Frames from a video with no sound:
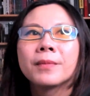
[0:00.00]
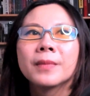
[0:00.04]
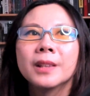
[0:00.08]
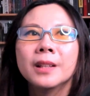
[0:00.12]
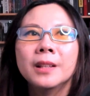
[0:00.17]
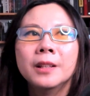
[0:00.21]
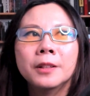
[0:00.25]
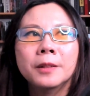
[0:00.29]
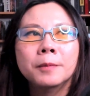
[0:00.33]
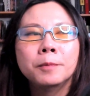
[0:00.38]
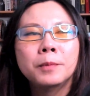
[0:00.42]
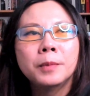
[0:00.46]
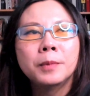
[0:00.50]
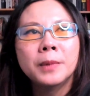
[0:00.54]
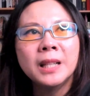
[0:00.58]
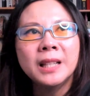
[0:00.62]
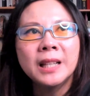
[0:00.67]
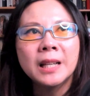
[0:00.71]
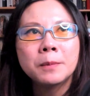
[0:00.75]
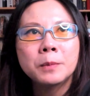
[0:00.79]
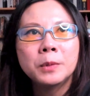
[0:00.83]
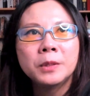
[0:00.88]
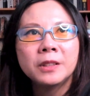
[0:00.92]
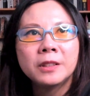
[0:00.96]
being
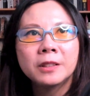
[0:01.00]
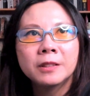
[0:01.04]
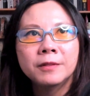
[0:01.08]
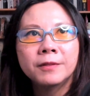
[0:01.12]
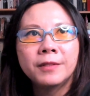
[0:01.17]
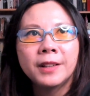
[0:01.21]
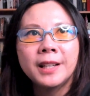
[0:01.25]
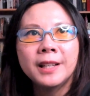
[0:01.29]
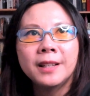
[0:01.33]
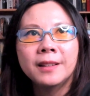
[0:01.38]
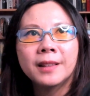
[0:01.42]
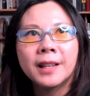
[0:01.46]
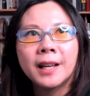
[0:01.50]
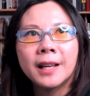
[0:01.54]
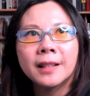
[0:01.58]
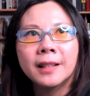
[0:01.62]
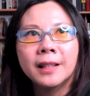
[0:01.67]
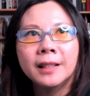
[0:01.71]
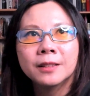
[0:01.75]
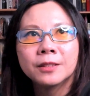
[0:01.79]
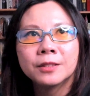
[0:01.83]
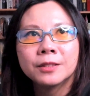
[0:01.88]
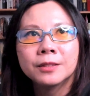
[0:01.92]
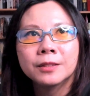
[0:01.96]
able to convey that
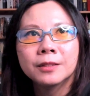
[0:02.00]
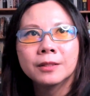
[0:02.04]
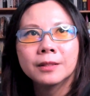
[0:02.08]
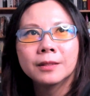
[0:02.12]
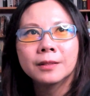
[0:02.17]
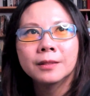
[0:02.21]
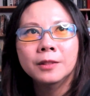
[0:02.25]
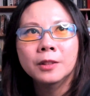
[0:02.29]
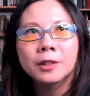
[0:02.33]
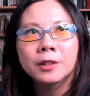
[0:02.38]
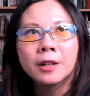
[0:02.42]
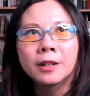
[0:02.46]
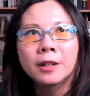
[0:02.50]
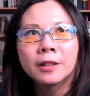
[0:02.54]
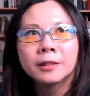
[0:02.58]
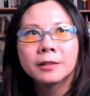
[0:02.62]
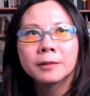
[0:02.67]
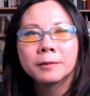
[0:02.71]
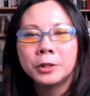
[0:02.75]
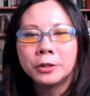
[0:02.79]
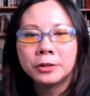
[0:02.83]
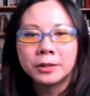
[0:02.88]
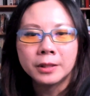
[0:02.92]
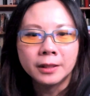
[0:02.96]
it's not
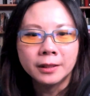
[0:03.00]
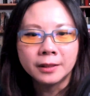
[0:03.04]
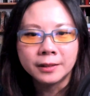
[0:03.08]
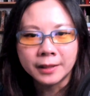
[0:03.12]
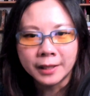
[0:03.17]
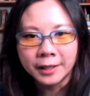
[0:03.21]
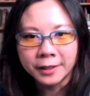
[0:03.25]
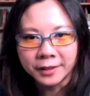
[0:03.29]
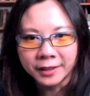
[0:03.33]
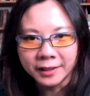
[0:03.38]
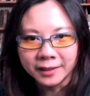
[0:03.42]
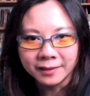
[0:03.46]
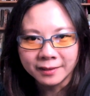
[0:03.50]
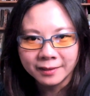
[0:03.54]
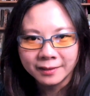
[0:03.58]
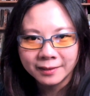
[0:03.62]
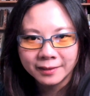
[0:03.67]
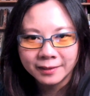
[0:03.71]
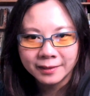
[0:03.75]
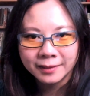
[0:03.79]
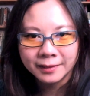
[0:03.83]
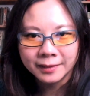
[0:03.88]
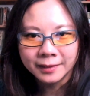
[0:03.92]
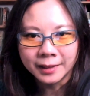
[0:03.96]
utilitarian.
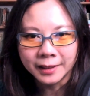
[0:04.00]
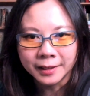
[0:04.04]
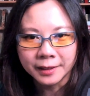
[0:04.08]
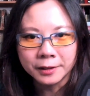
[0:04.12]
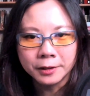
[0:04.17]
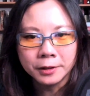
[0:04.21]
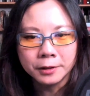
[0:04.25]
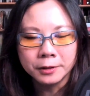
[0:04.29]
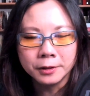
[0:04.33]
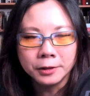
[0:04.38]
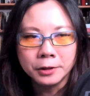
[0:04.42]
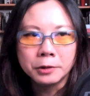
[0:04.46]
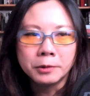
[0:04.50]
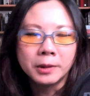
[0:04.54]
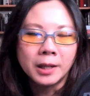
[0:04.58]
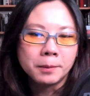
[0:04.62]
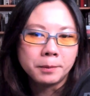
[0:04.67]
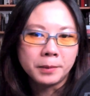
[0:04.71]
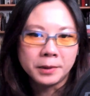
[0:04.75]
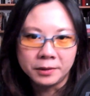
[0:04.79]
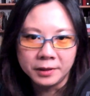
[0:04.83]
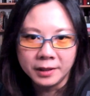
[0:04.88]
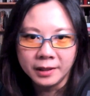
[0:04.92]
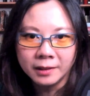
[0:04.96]
Like you are
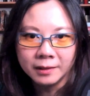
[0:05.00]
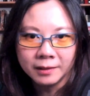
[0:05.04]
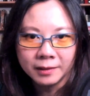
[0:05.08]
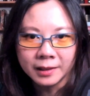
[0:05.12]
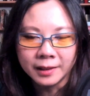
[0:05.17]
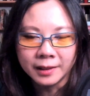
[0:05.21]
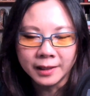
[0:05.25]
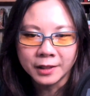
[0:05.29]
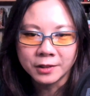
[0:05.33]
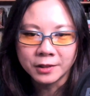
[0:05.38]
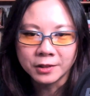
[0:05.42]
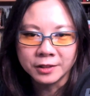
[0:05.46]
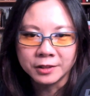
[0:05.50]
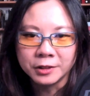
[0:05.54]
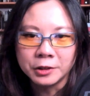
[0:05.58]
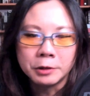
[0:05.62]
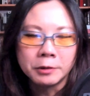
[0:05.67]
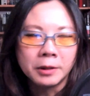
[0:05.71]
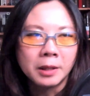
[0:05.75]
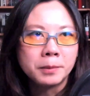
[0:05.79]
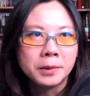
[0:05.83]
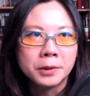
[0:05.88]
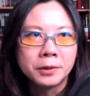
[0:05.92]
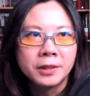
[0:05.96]
building connections,
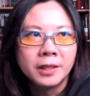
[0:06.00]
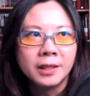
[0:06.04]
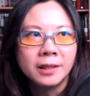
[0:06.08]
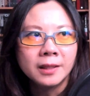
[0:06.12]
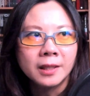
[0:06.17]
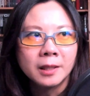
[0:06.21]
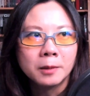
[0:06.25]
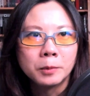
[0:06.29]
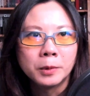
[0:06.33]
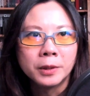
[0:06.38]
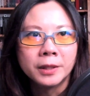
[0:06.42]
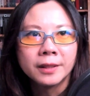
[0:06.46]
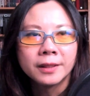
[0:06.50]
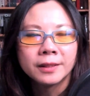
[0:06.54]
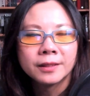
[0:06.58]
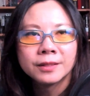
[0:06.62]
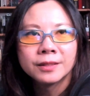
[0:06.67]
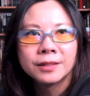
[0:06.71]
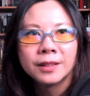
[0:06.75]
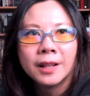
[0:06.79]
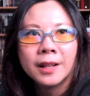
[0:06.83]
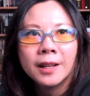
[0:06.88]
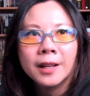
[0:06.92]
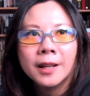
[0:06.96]
you are building
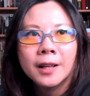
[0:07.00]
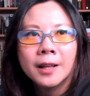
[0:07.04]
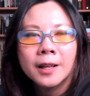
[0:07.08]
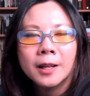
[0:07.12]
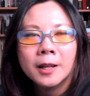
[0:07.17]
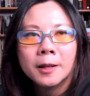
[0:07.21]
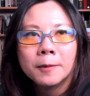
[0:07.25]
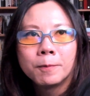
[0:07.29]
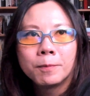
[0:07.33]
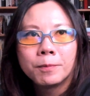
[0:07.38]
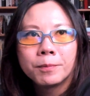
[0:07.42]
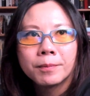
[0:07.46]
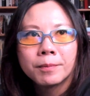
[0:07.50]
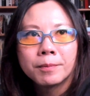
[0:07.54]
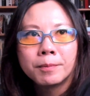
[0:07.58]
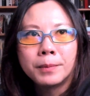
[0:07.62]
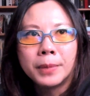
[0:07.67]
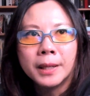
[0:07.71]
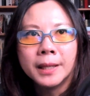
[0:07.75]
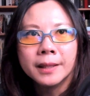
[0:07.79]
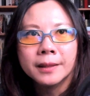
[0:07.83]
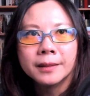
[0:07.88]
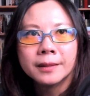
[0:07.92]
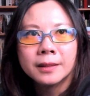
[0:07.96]
networks,
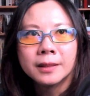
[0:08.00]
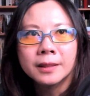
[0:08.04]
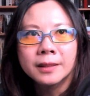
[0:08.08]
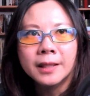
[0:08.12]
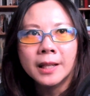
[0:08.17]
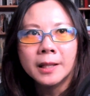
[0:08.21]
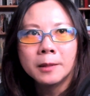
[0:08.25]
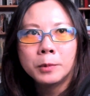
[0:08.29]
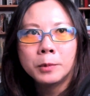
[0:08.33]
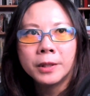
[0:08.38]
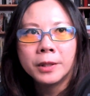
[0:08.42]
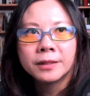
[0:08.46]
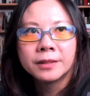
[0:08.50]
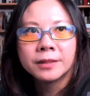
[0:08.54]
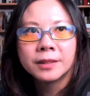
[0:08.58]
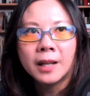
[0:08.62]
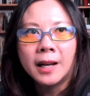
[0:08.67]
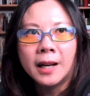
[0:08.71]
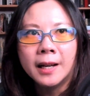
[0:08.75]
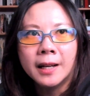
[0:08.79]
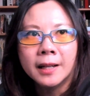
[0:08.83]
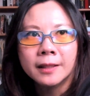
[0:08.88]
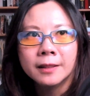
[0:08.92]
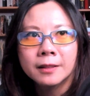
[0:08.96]
but the networks
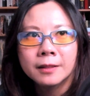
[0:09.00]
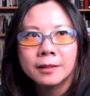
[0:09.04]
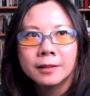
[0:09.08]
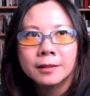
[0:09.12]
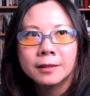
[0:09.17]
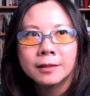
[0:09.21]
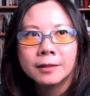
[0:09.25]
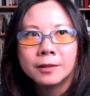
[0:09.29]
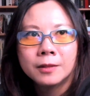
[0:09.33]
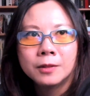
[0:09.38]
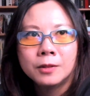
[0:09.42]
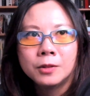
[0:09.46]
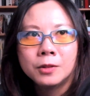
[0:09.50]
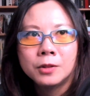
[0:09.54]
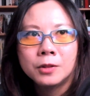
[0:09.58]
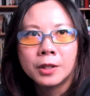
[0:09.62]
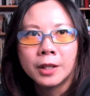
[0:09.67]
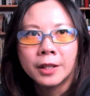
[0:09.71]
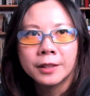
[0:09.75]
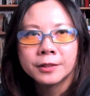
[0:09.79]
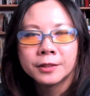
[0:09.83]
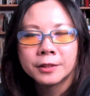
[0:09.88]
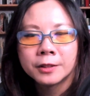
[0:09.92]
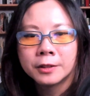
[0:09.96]
aren't
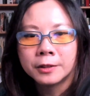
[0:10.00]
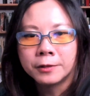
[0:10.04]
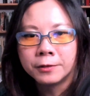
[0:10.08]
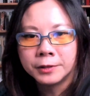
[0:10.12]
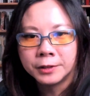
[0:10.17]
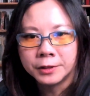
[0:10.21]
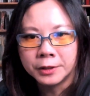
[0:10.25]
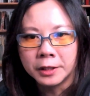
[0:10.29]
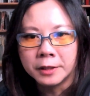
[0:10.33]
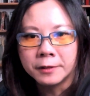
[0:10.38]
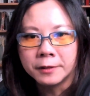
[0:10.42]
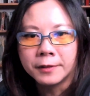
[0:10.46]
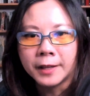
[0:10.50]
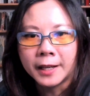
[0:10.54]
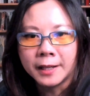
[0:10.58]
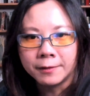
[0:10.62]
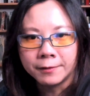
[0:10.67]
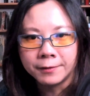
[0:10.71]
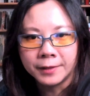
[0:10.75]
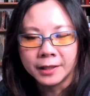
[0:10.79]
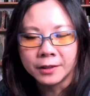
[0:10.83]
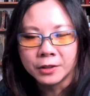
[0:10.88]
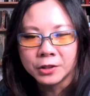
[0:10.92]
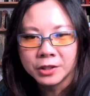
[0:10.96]
just to serve a
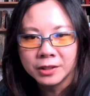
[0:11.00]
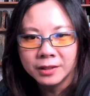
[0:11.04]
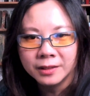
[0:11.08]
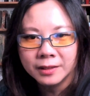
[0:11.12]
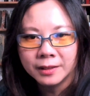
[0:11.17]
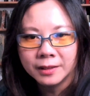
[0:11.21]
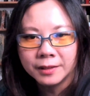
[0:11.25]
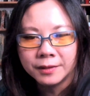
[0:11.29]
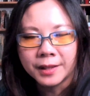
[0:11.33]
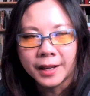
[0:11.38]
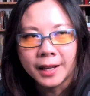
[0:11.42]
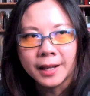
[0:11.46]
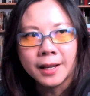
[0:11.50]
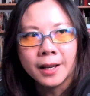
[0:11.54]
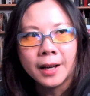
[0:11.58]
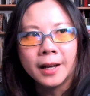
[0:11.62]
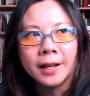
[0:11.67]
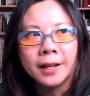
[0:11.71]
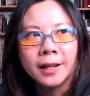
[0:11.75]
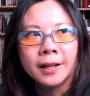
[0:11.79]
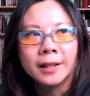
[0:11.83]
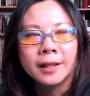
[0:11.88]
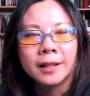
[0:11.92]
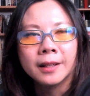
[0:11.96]
function. They
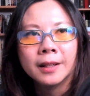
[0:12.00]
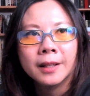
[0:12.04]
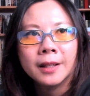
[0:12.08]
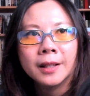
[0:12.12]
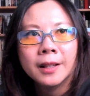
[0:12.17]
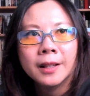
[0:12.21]
are,